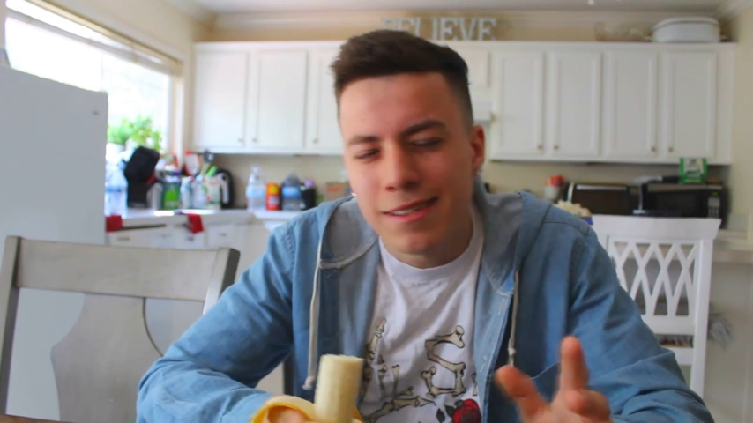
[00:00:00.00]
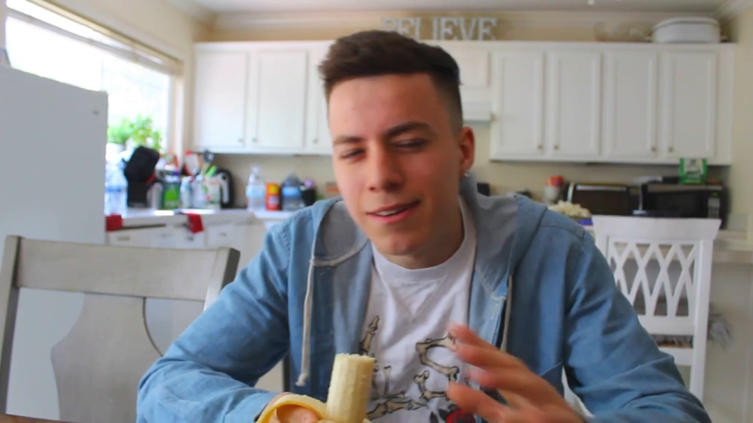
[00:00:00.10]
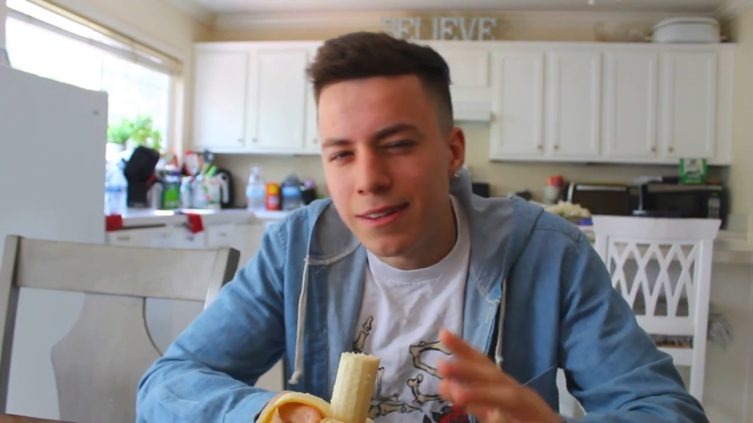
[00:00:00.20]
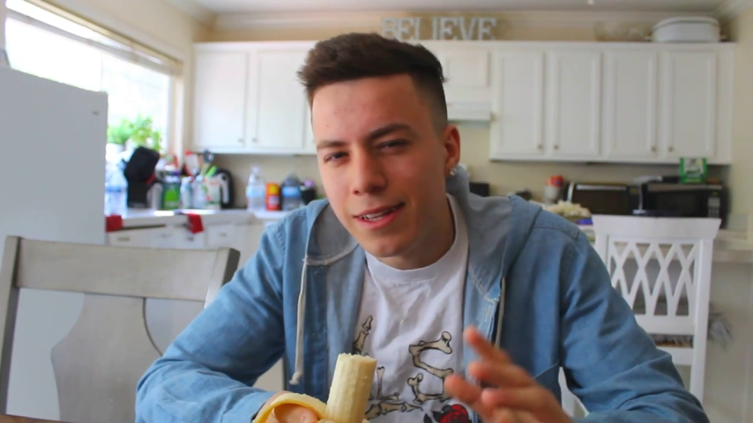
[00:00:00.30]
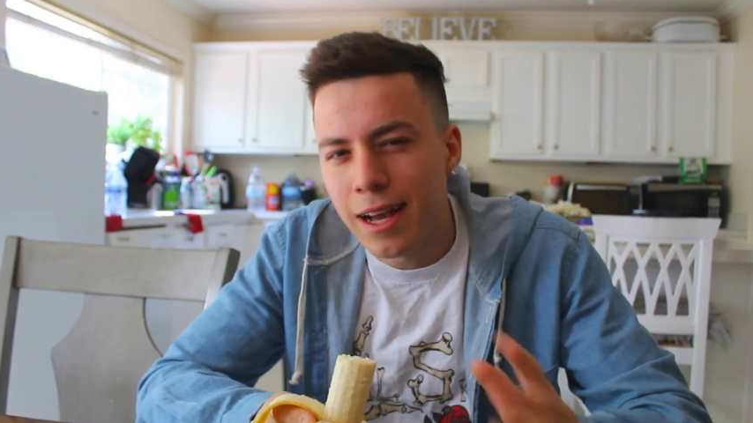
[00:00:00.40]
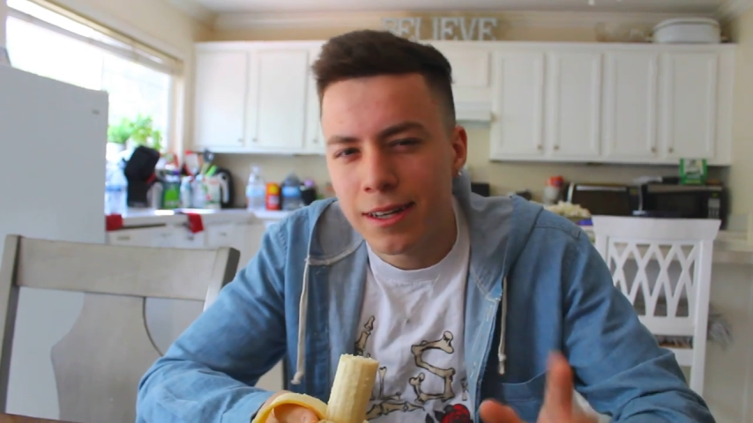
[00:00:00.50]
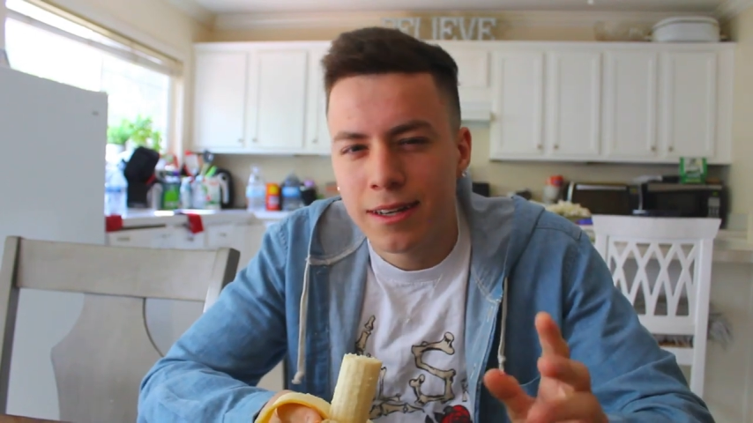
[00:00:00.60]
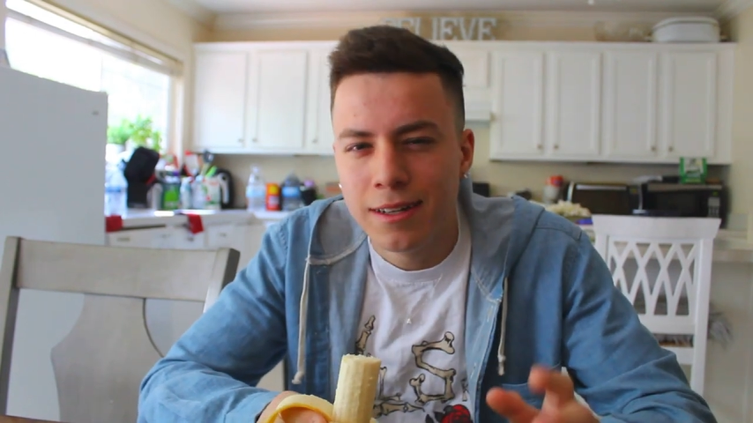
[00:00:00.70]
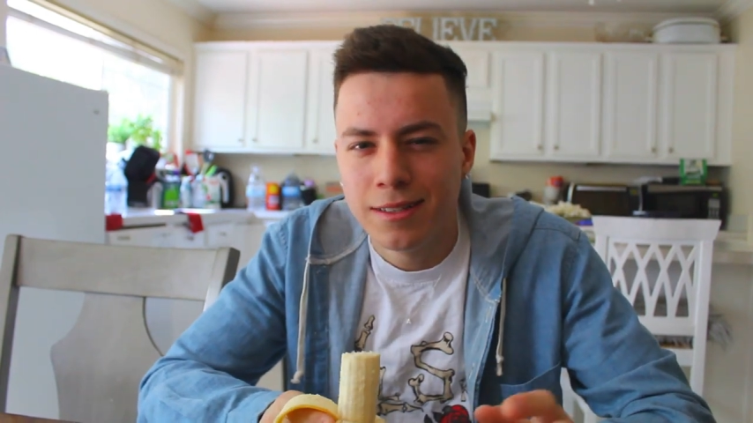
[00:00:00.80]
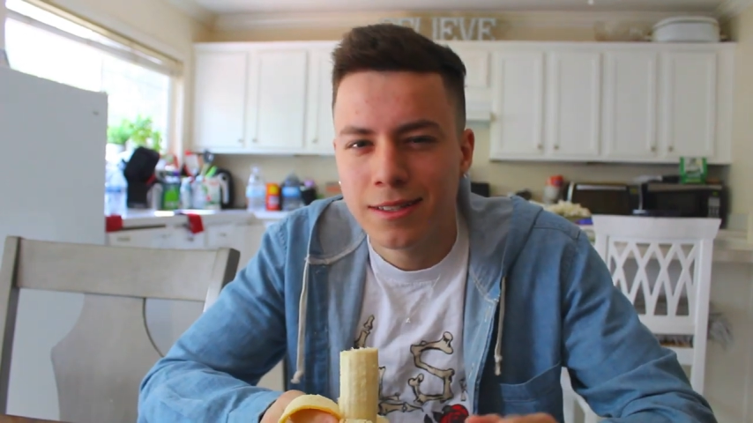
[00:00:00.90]
on that
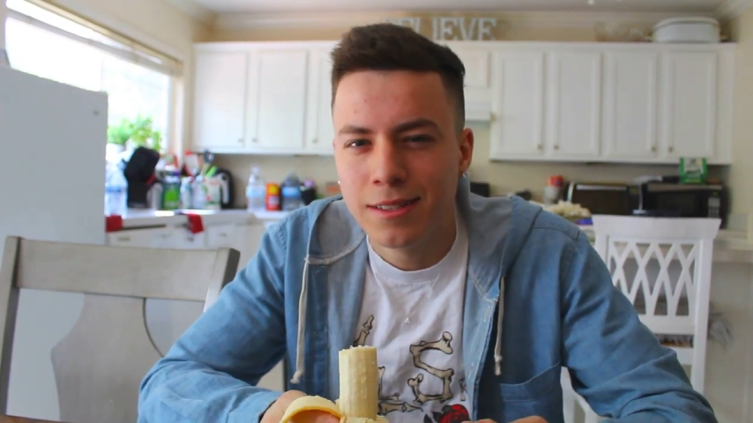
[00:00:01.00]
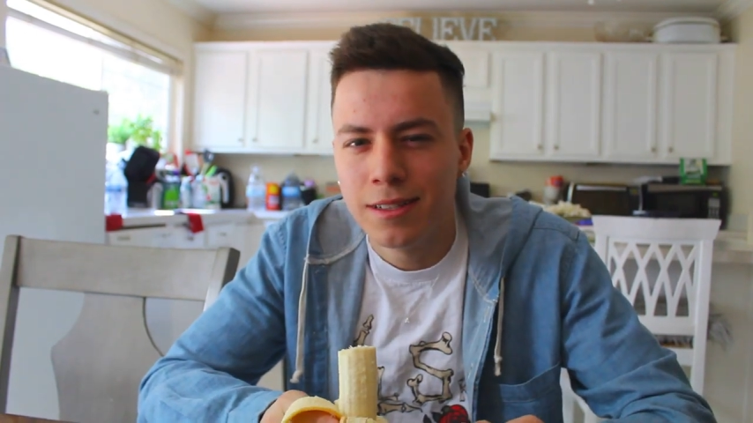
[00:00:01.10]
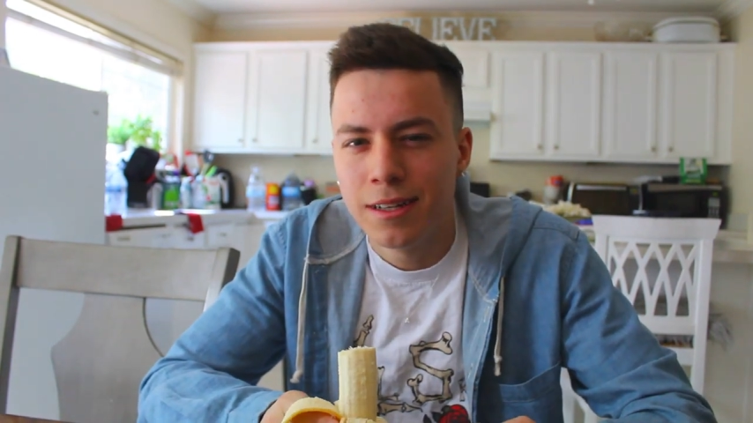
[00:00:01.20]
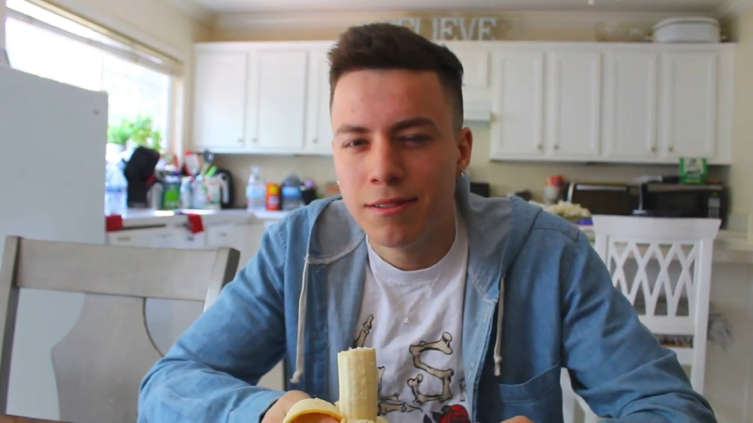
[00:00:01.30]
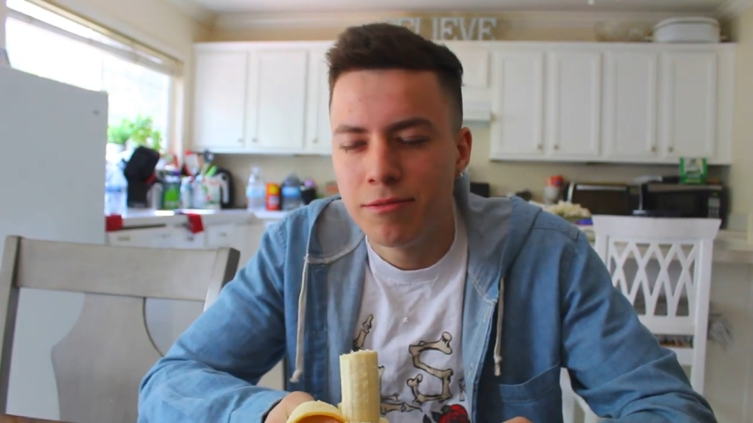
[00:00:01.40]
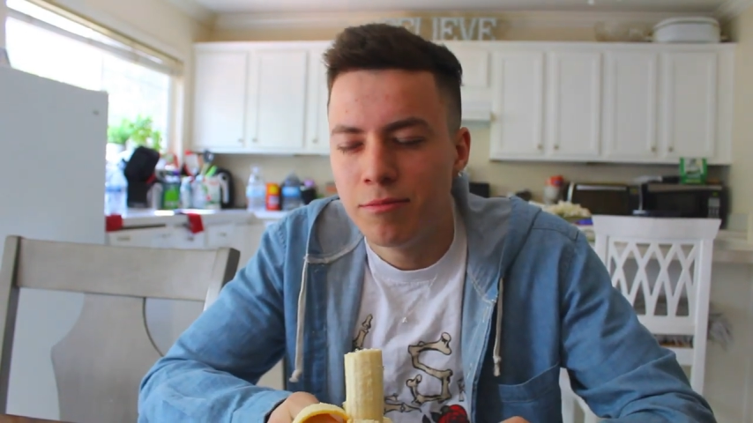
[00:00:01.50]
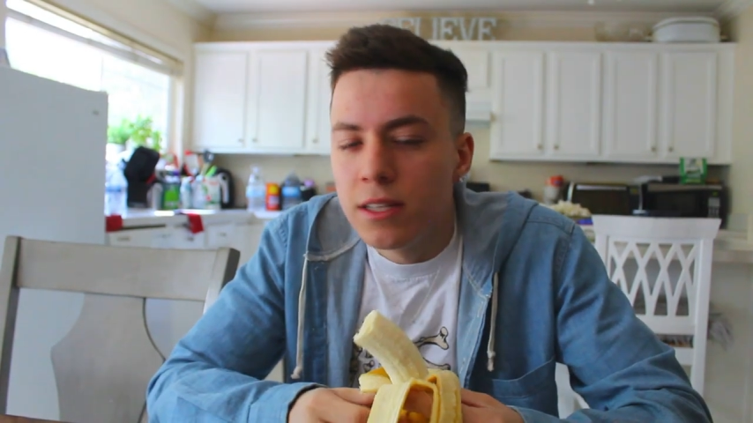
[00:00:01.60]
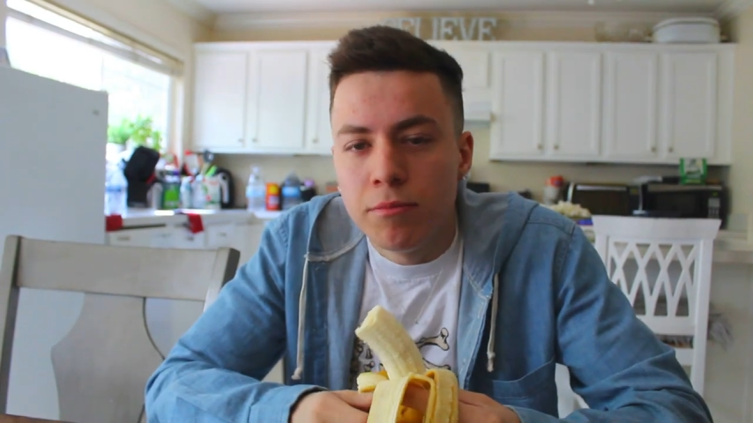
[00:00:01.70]
kind of stuff.